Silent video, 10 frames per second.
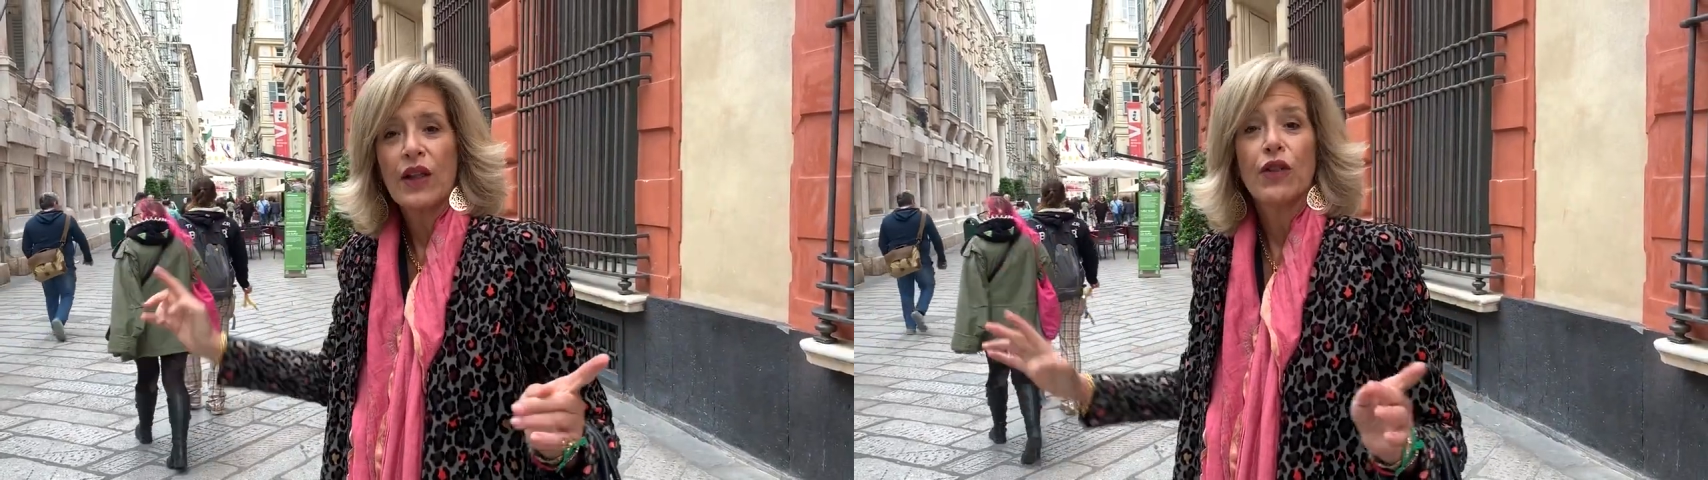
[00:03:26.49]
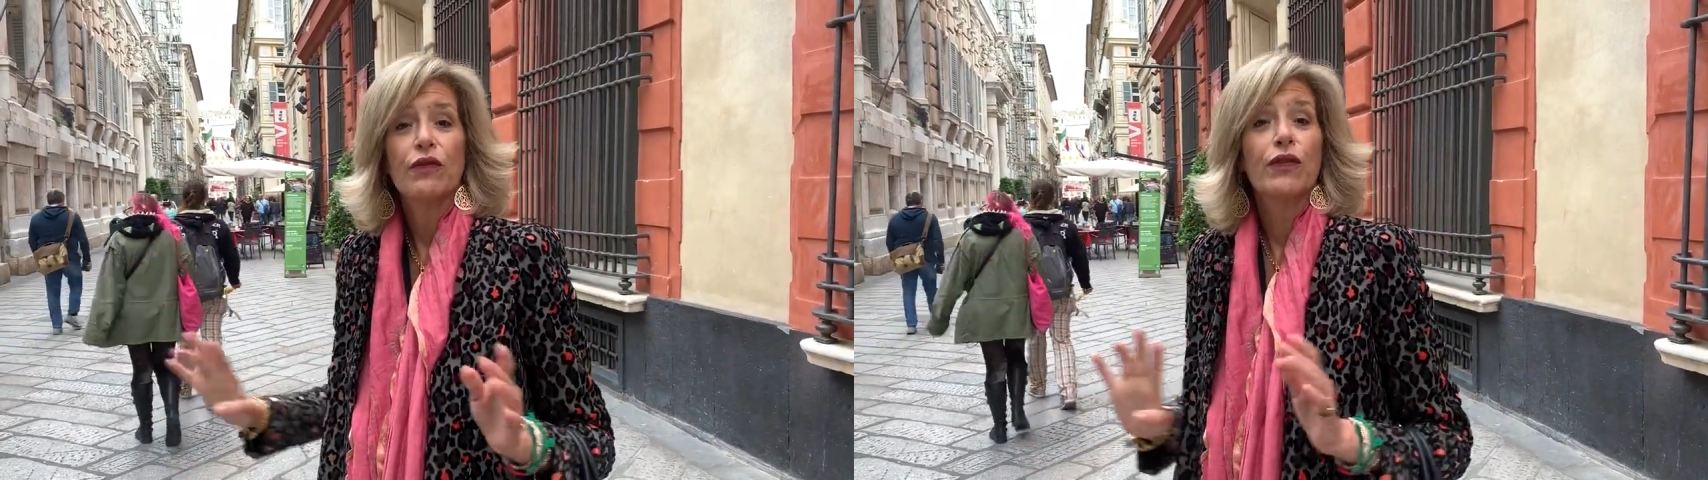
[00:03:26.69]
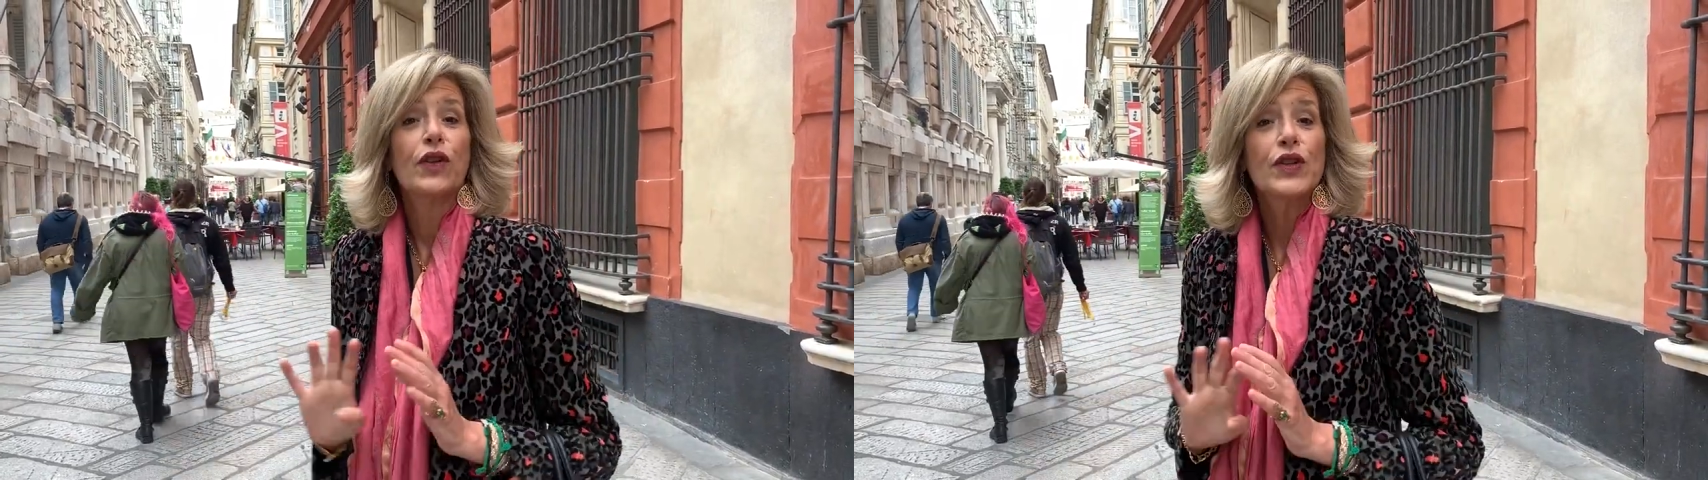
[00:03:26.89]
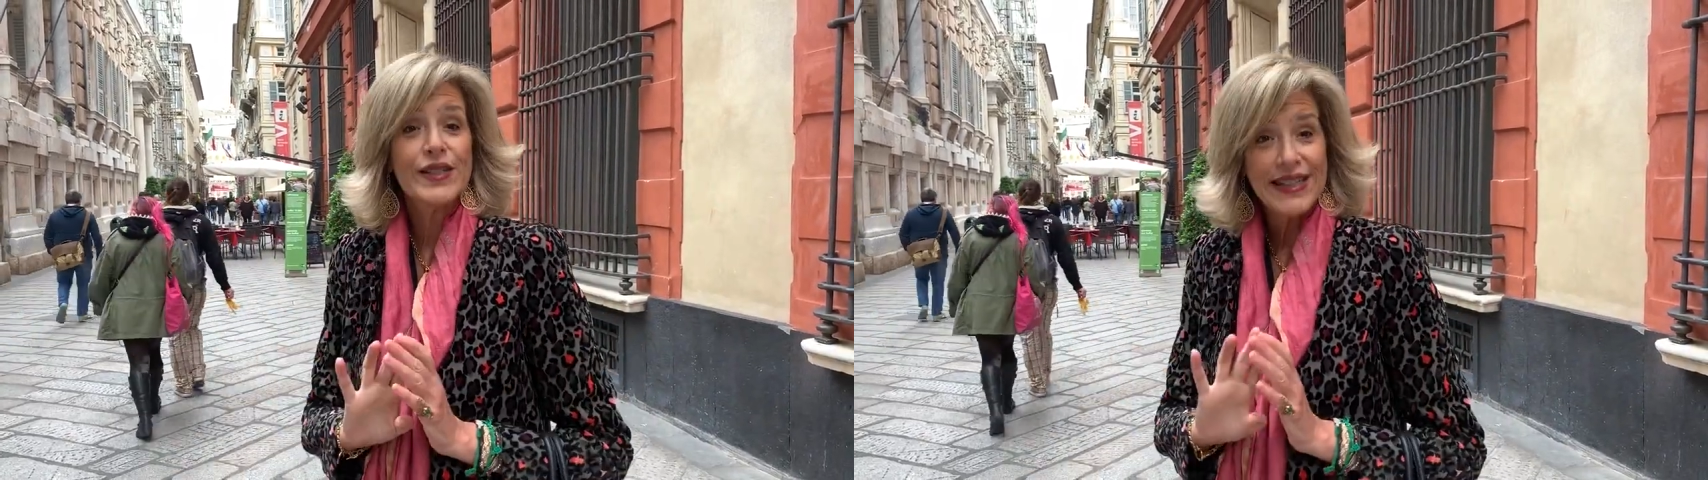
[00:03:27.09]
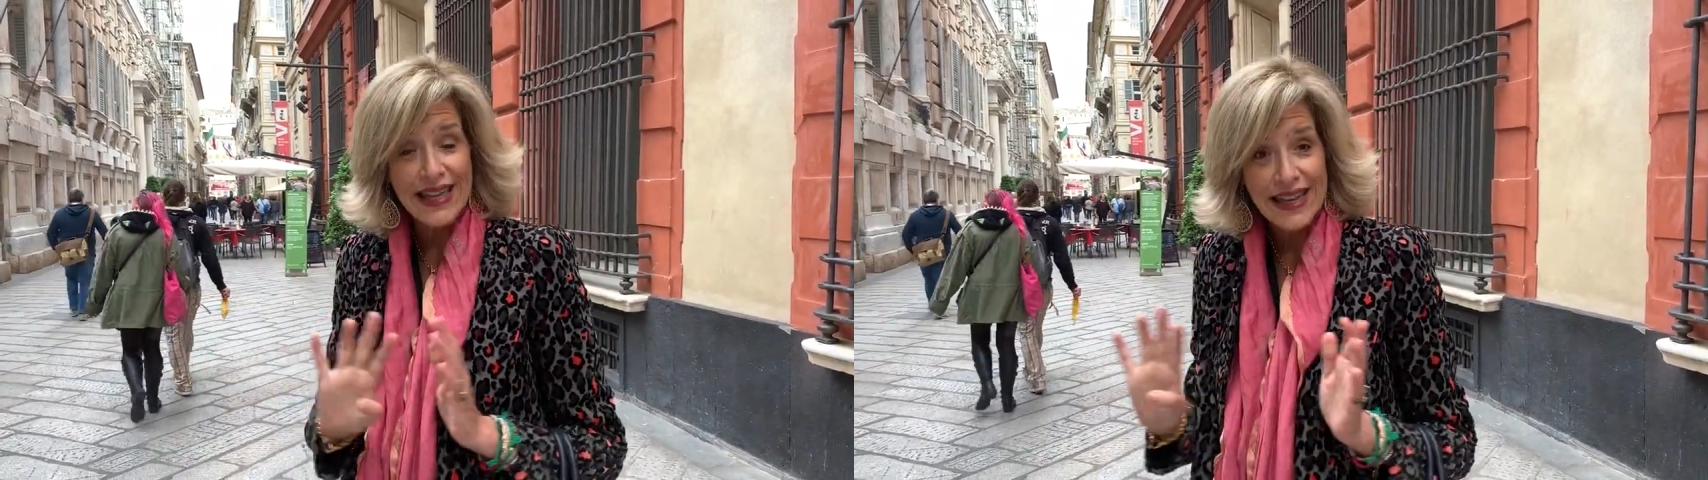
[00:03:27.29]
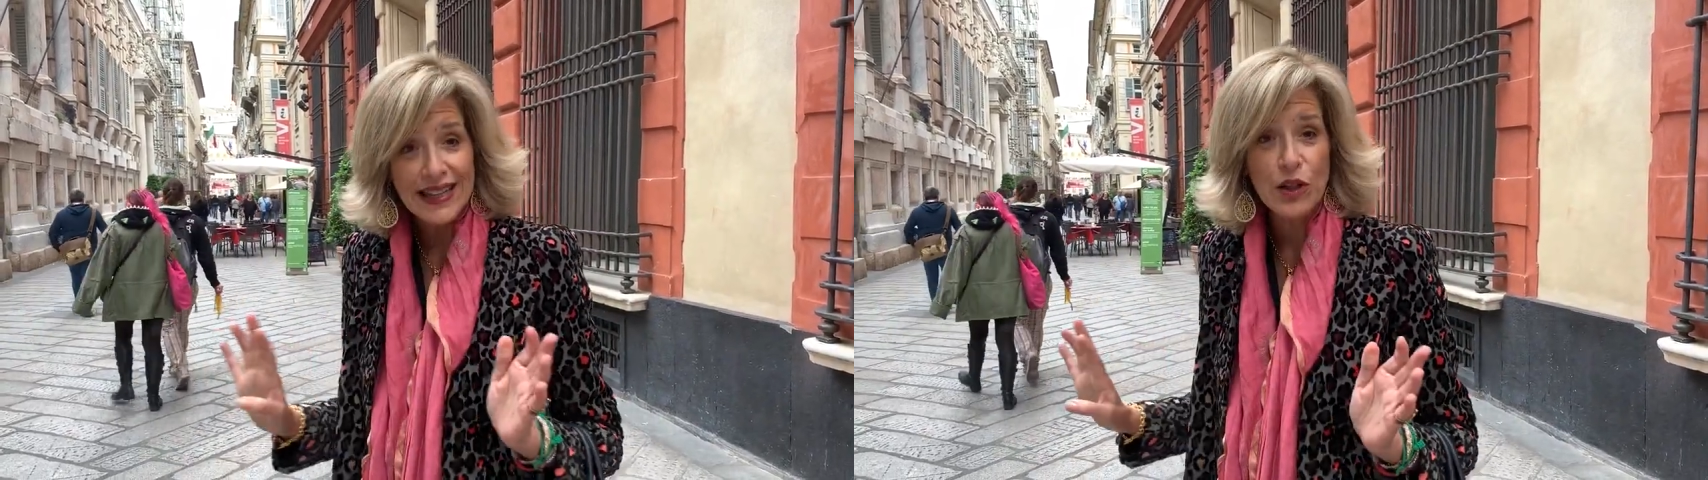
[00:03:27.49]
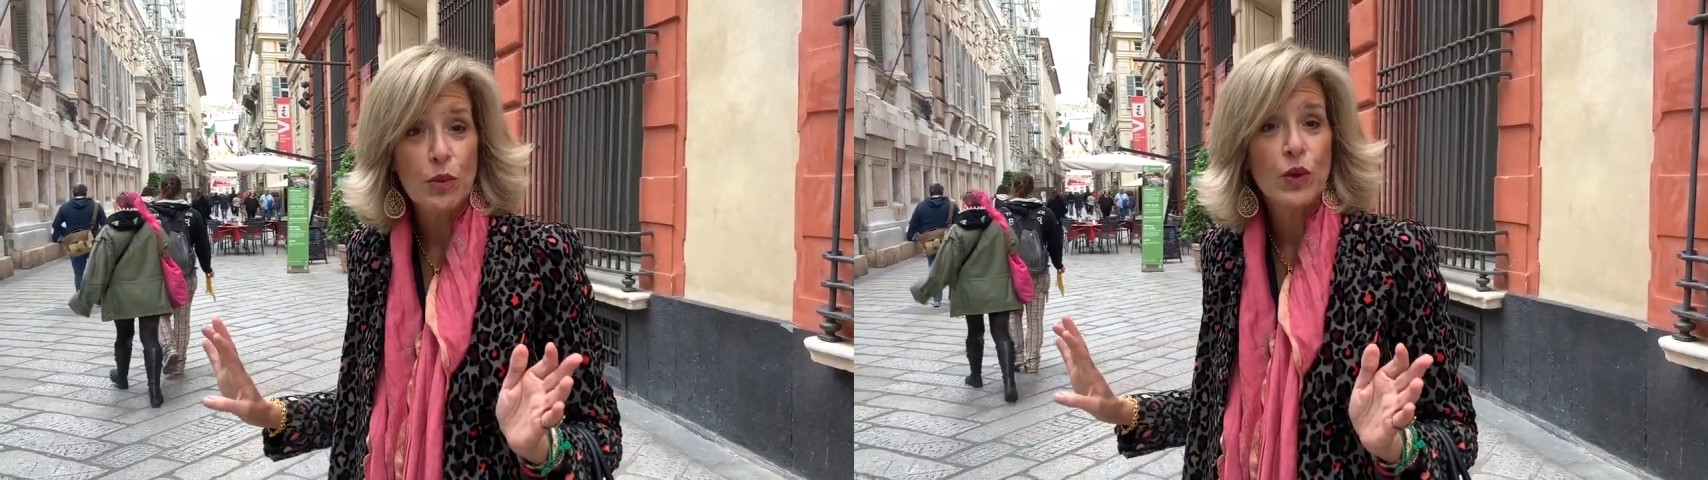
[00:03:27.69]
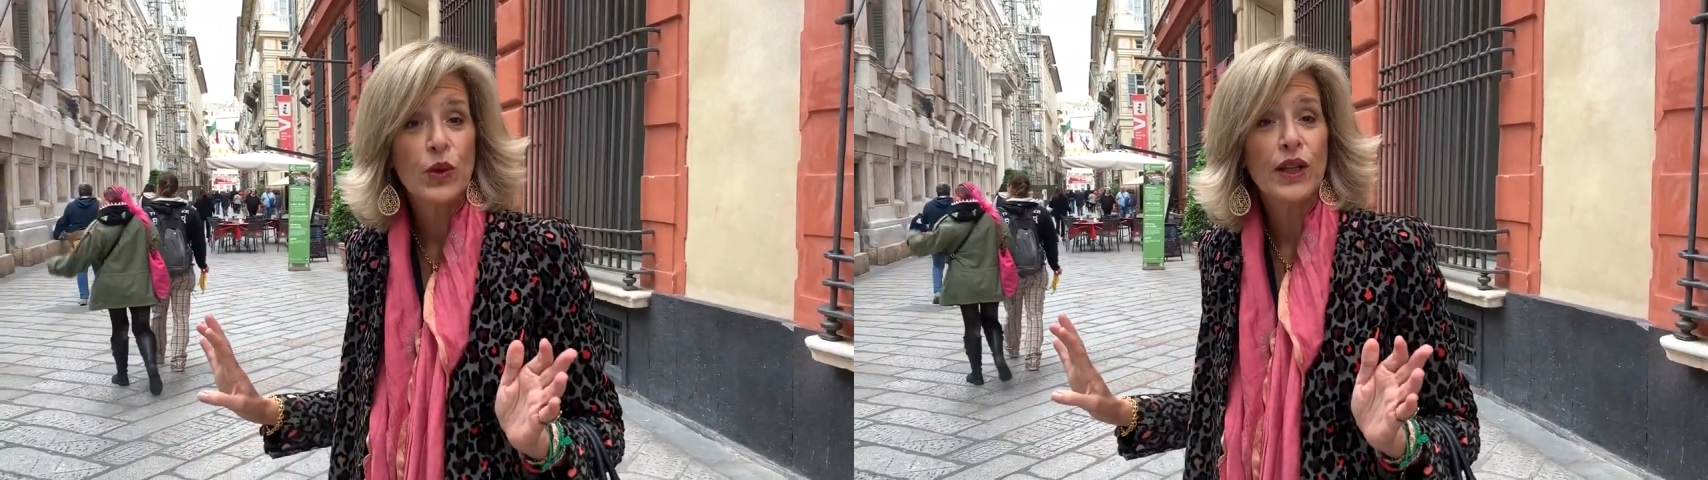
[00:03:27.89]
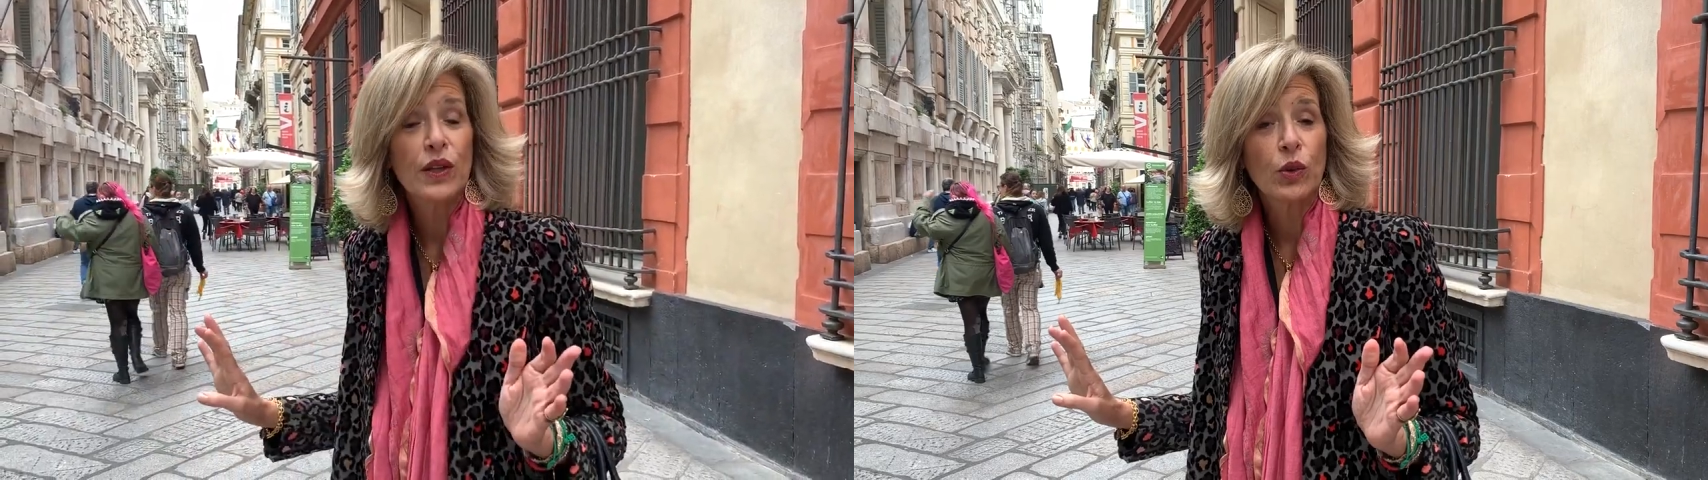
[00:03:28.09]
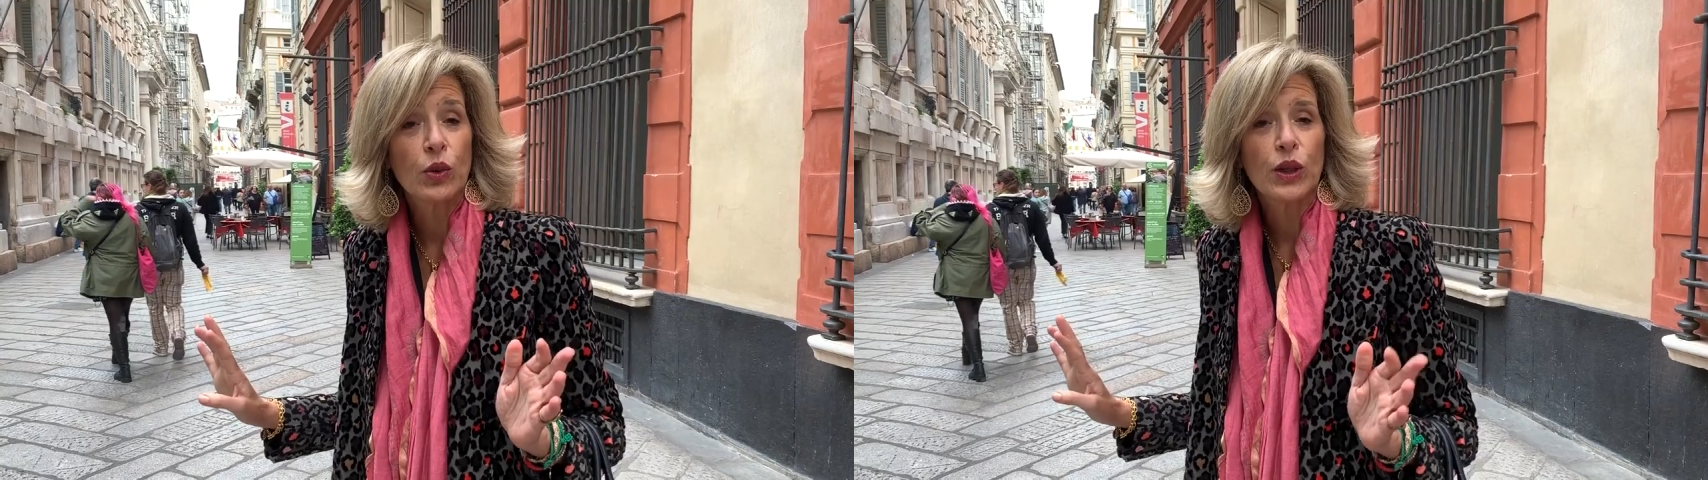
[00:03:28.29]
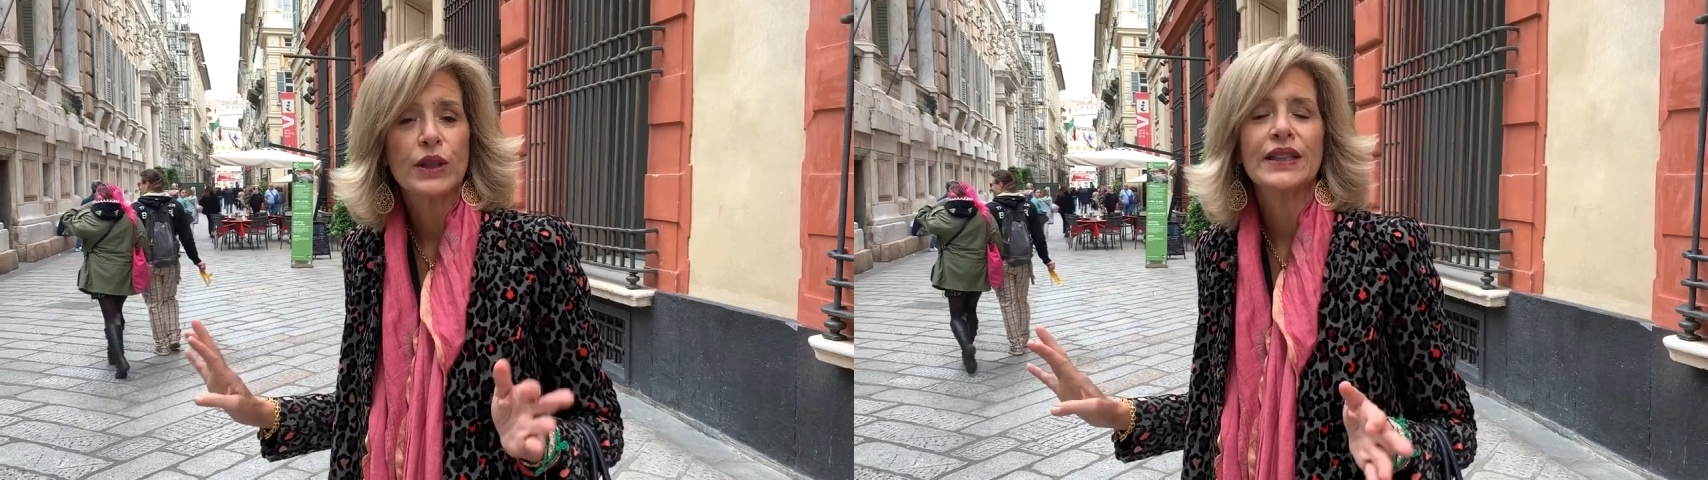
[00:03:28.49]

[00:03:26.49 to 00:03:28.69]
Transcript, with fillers: the first gated community in the world,